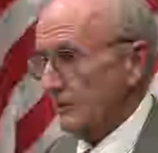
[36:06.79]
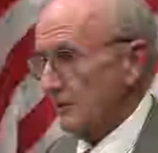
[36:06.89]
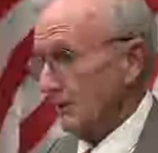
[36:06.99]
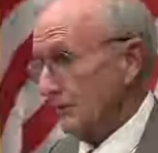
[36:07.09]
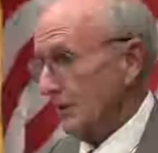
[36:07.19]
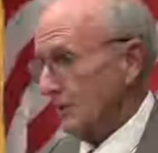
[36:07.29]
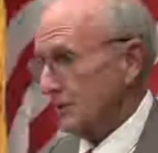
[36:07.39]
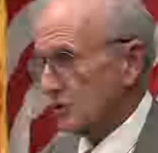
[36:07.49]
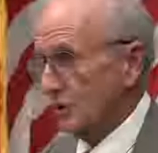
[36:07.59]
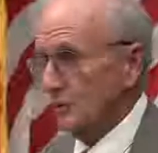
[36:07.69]
you know, if
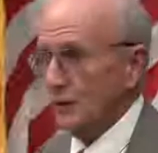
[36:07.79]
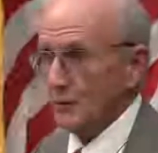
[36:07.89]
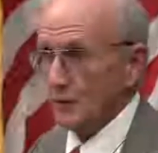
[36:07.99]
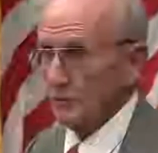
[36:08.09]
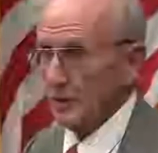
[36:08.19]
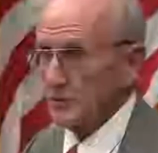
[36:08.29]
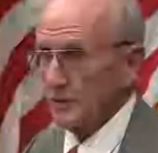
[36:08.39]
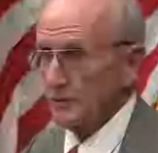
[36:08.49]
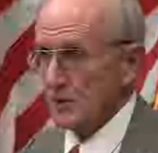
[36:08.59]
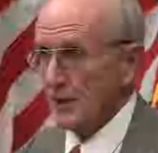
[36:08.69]
anybody's colluding with the
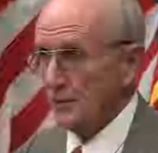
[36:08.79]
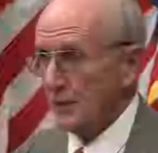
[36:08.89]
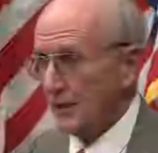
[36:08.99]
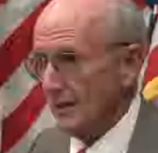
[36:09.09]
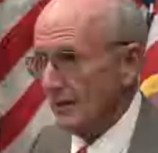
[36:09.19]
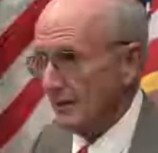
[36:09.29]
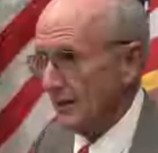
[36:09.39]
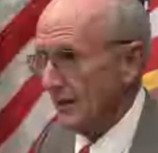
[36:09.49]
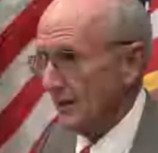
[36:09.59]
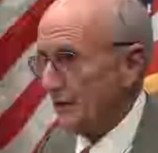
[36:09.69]
Russians, Hillary Clinton,
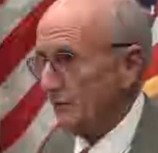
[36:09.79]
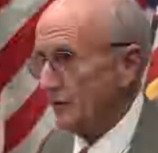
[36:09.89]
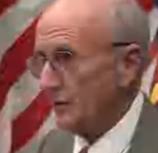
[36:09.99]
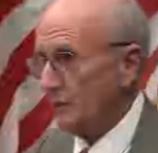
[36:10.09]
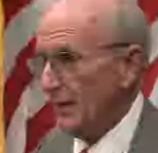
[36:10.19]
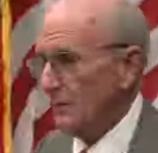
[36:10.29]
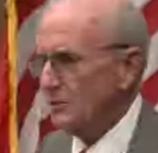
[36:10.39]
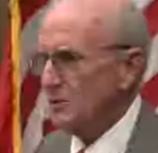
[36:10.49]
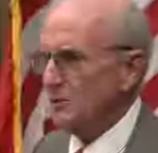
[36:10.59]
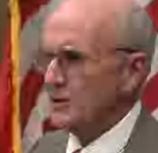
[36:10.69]
and handing over the uranium.
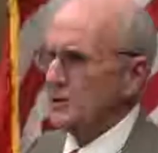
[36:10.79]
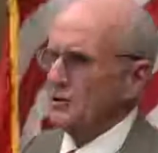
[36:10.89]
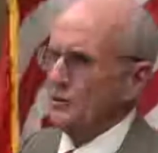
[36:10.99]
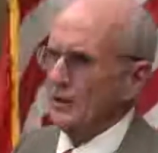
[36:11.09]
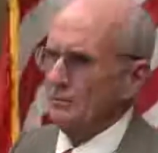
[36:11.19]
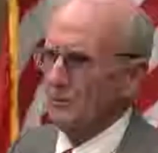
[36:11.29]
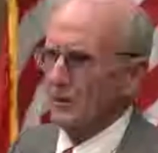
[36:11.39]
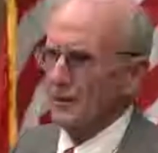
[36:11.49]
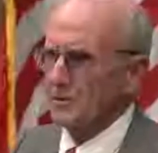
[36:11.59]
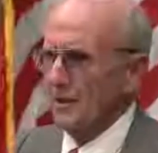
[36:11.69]
But she wasn't doing it
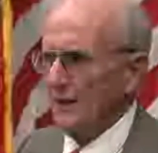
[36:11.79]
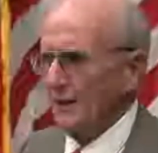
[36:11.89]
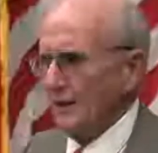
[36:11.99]
because,